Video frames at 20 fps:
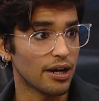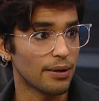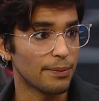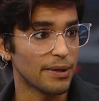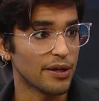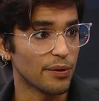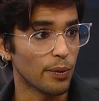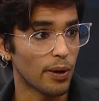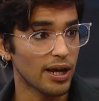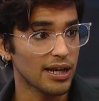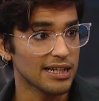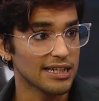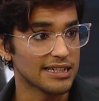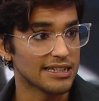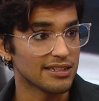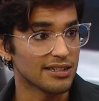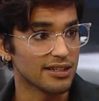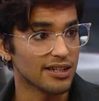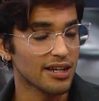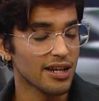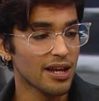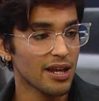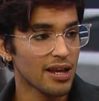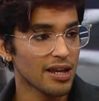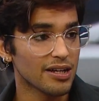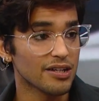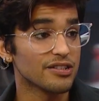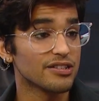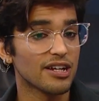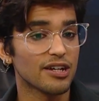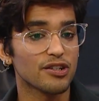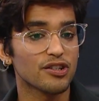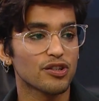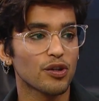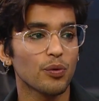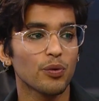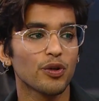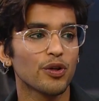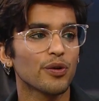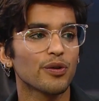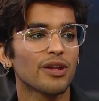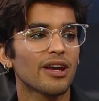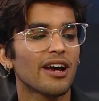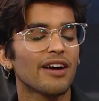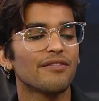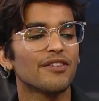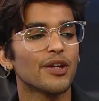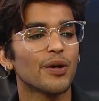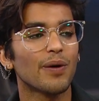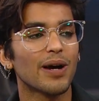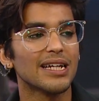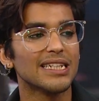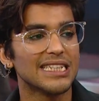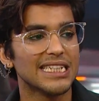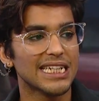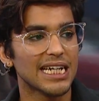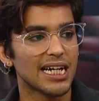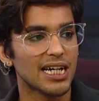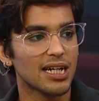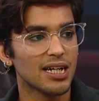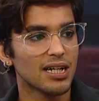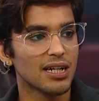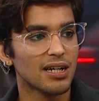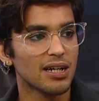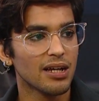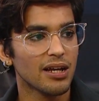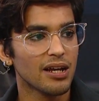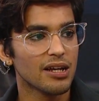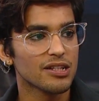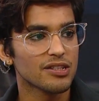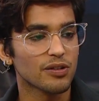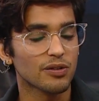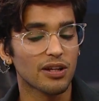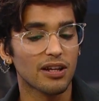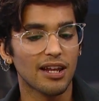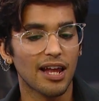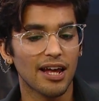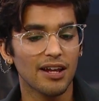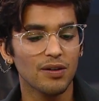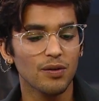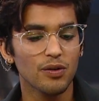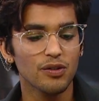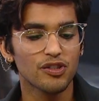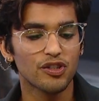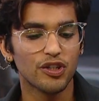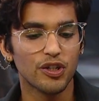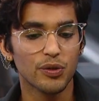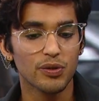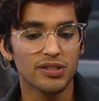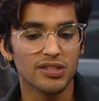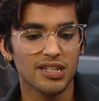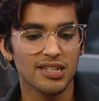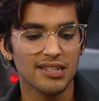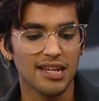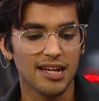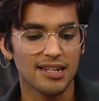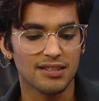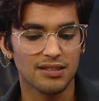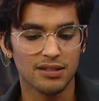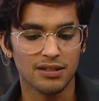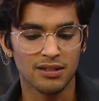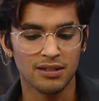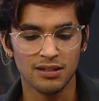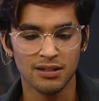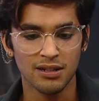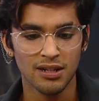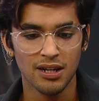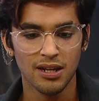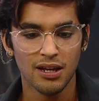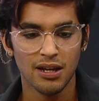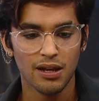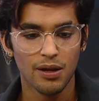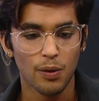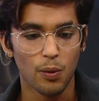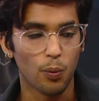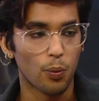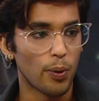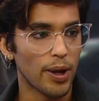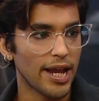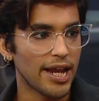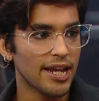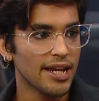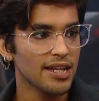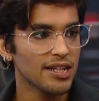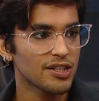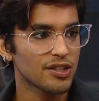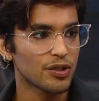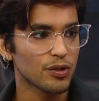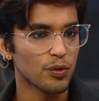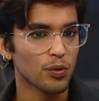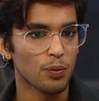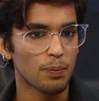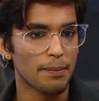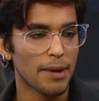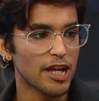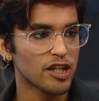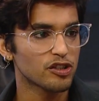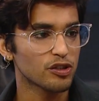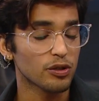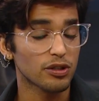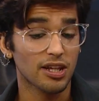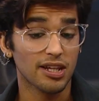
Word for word: are being violated, because they're so new, they have no idea. So the landlords use this as a way to make sure